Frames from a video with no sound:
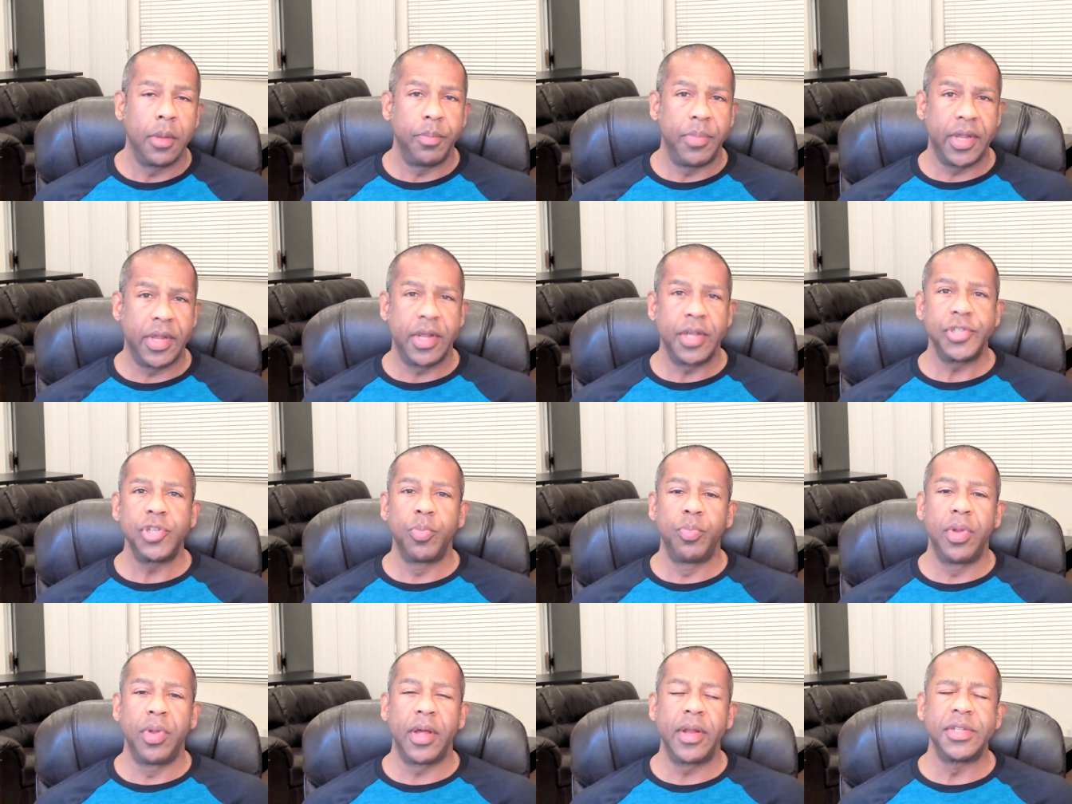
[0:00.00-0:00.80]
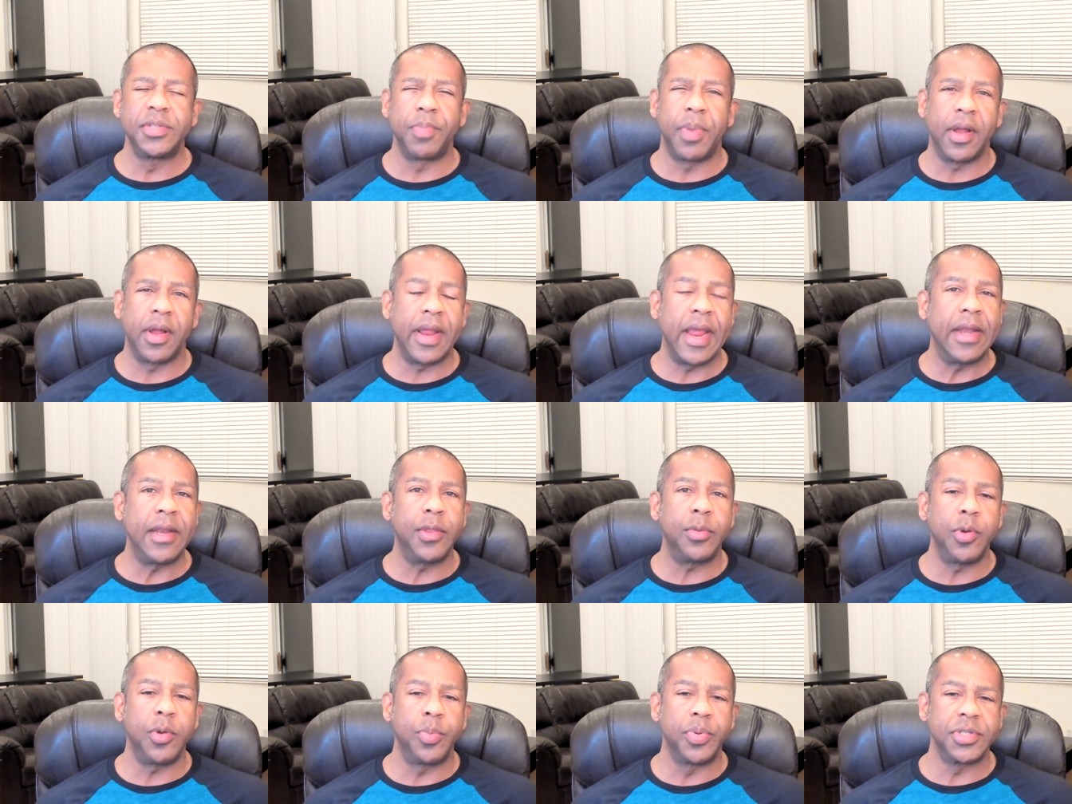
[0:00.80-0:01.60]
Because your blood is about
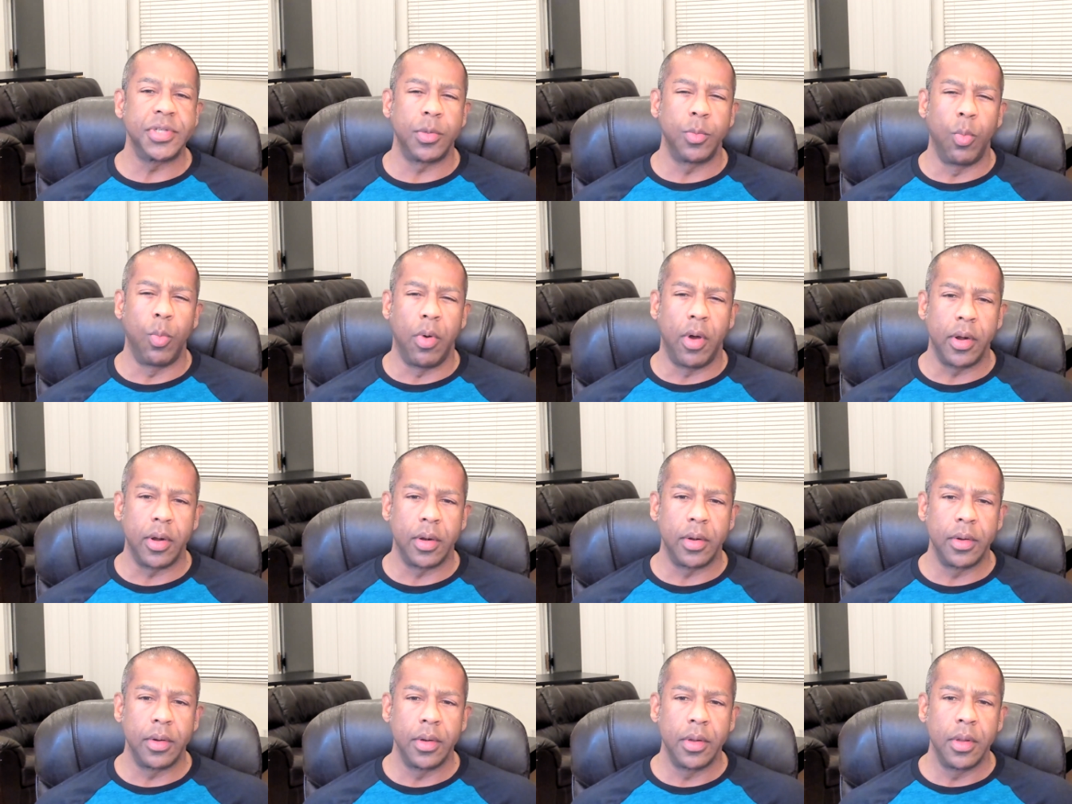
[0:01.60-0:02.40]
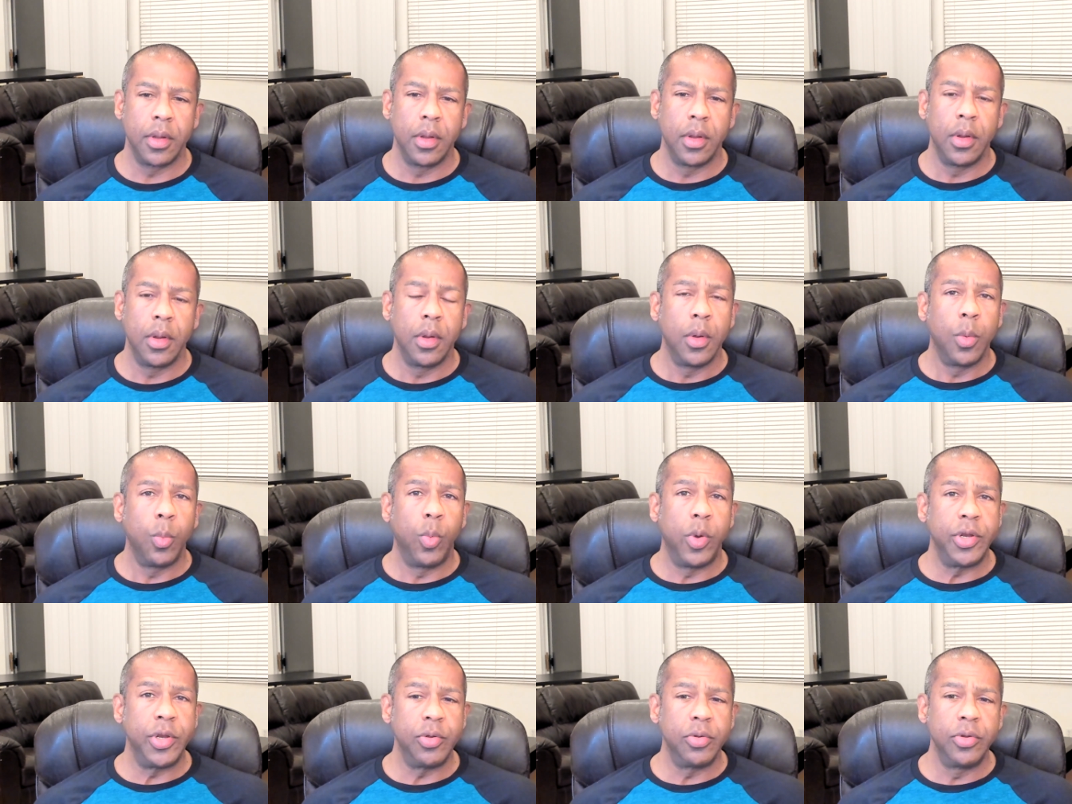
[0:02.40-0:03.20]
eighty-three percent water,
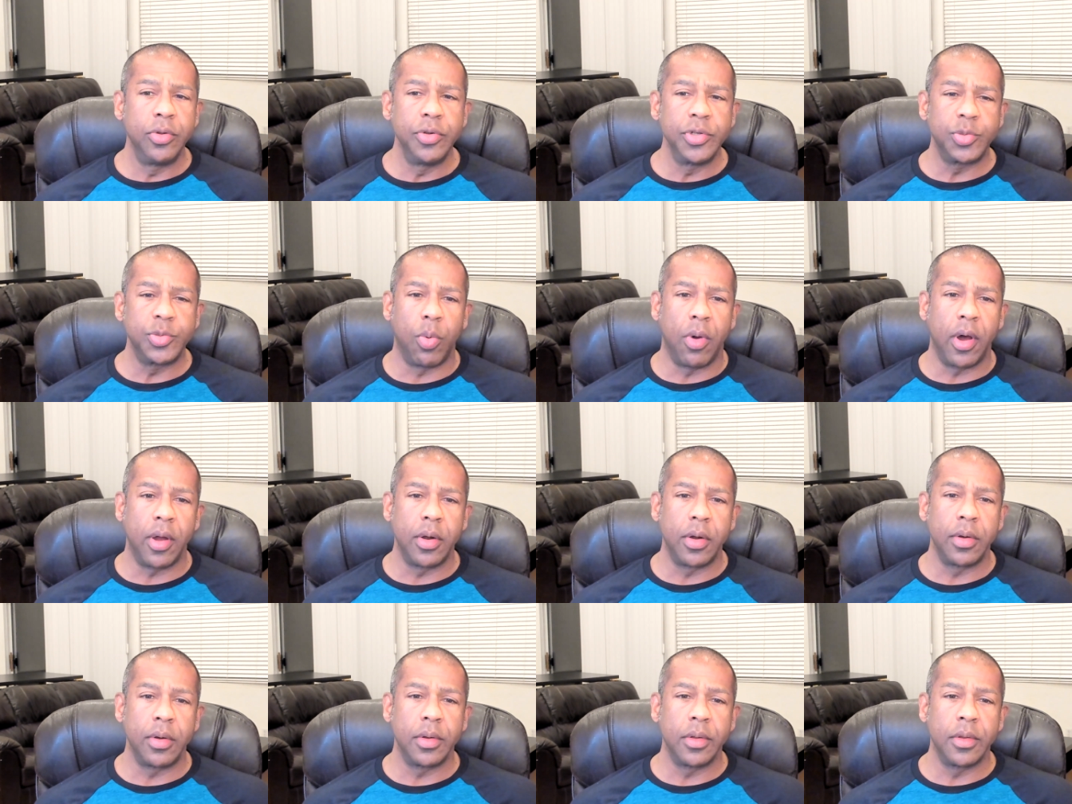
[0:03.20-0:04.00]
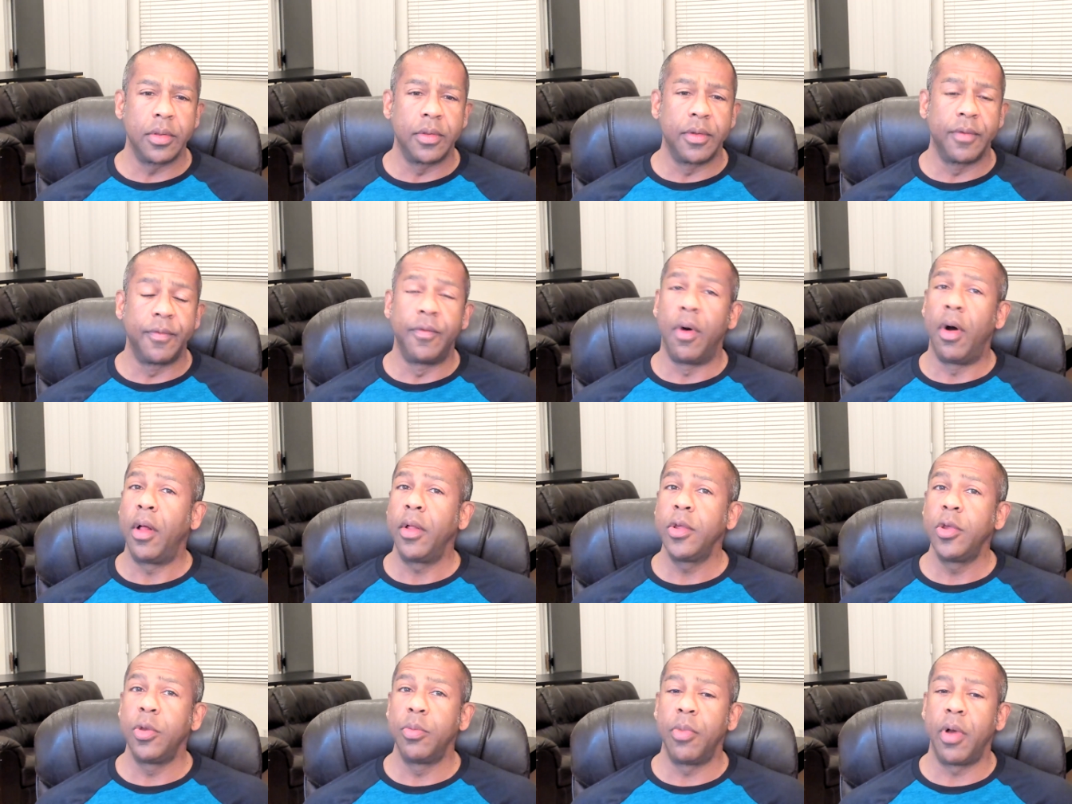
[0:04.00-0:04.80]
when you lose water, the
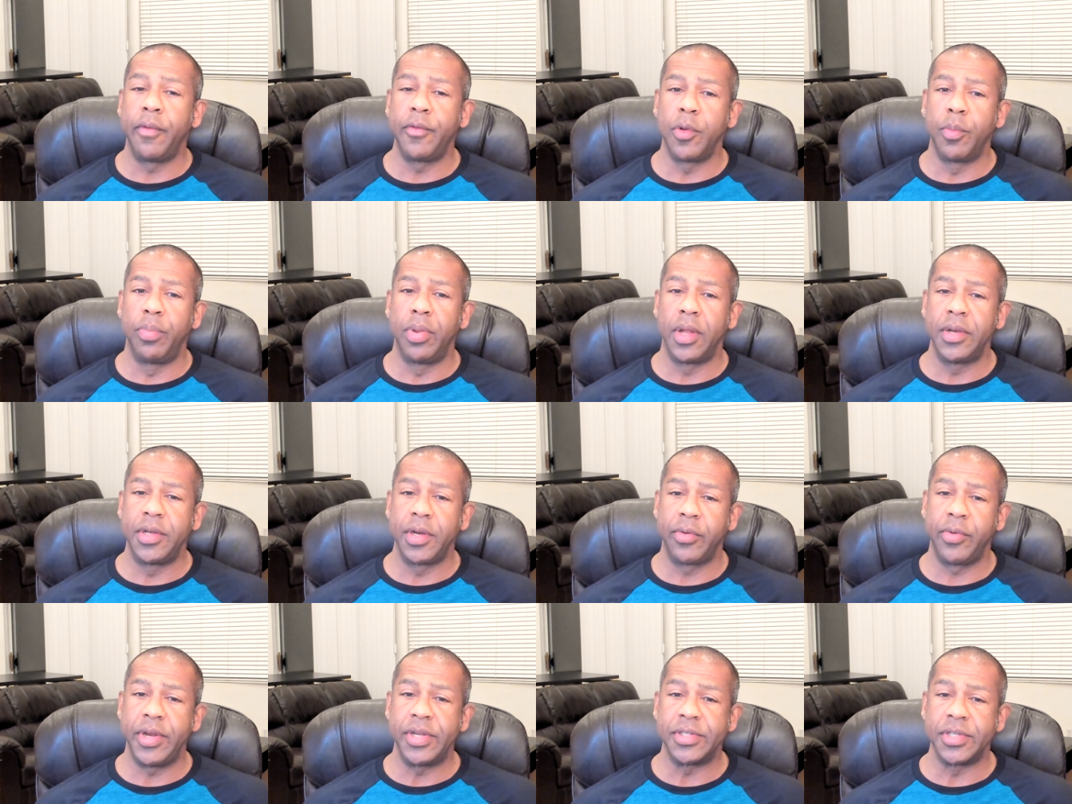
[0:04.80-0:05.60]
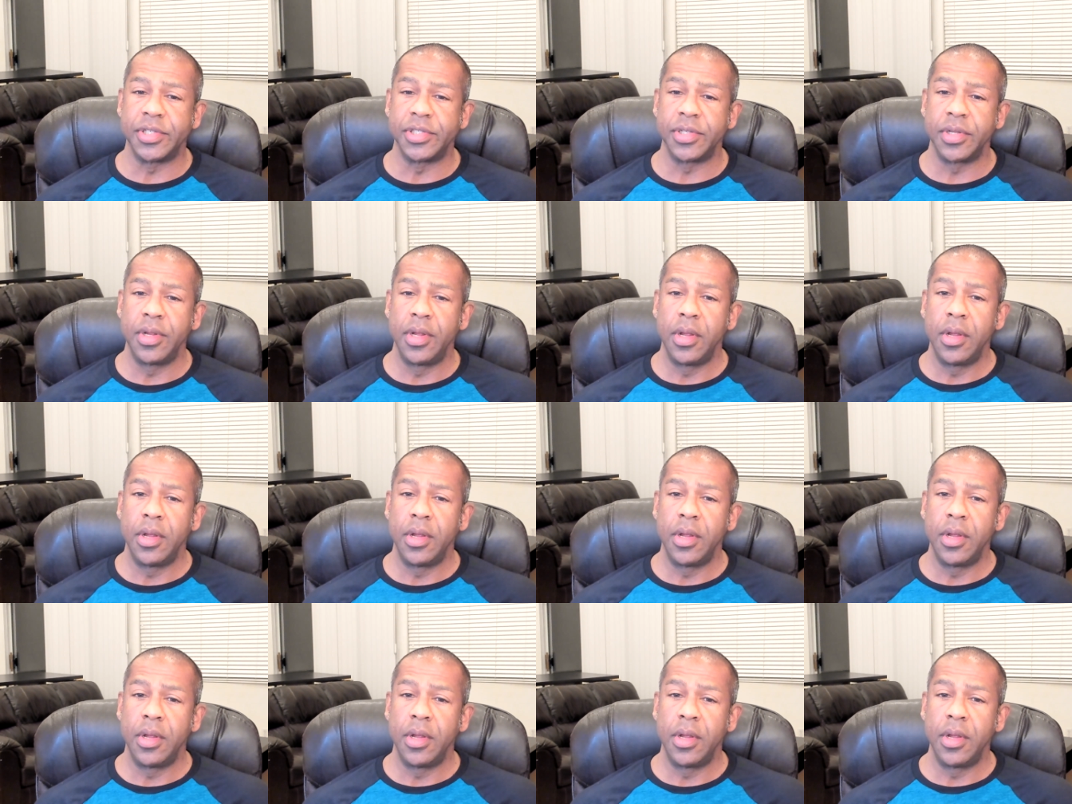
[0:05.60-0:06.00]
volume of your blood decreases,